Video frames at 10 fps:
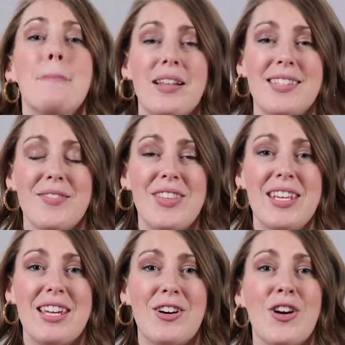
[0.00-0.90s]
months of the
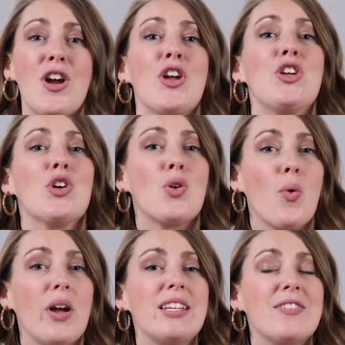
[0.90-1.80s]
year, you're
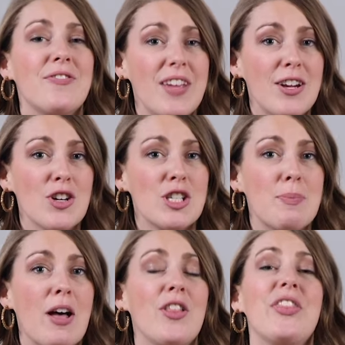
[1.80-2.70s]
going to
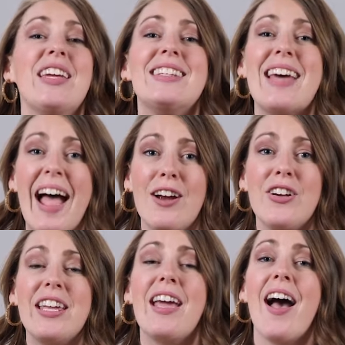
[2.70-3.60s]
fingerspell the
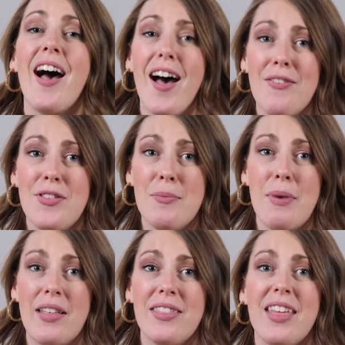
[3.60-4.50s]
entirety of the
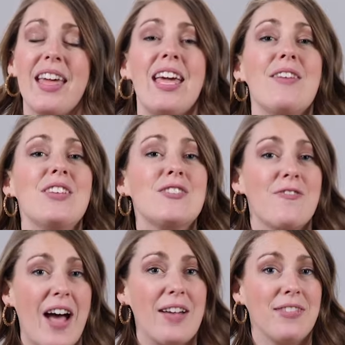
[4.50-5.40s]
month if it's
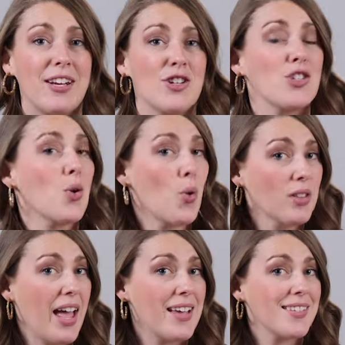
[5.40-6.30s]
five letters or
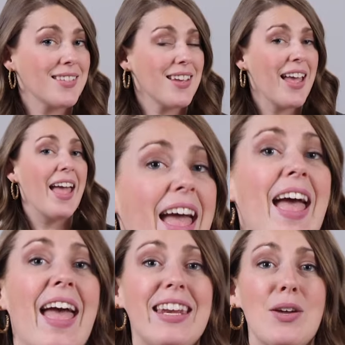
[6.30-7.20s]
less.
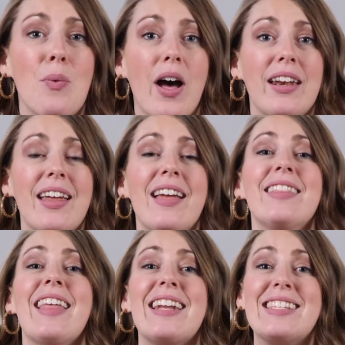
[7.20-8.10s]
Any one
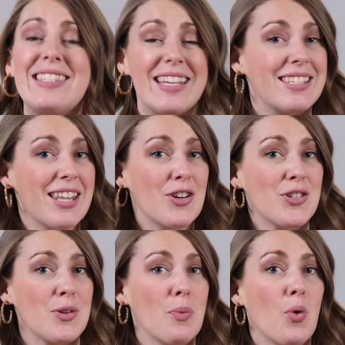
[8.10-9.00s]
that is six
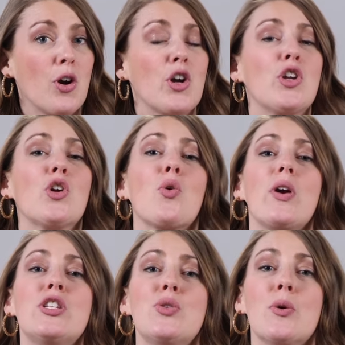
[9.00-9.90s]
letters or more, you're
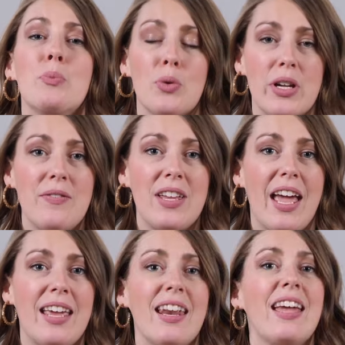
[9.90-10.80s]
going to
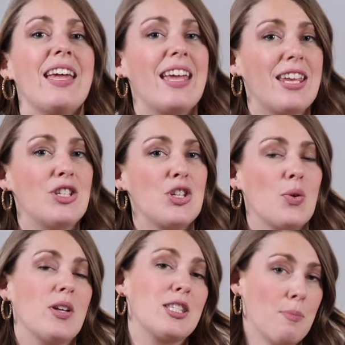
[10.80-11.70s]
abbreviate
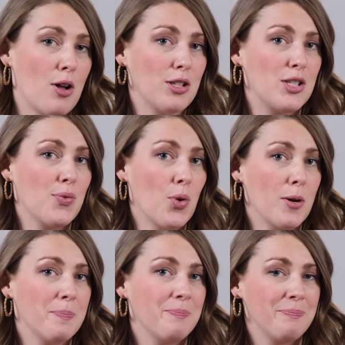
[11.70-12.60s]
into its smallest
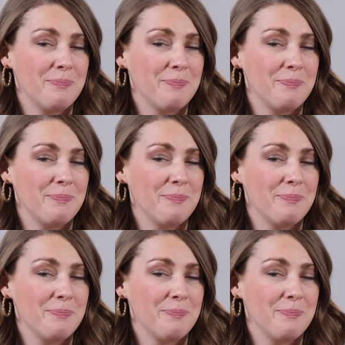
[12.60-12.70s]
form.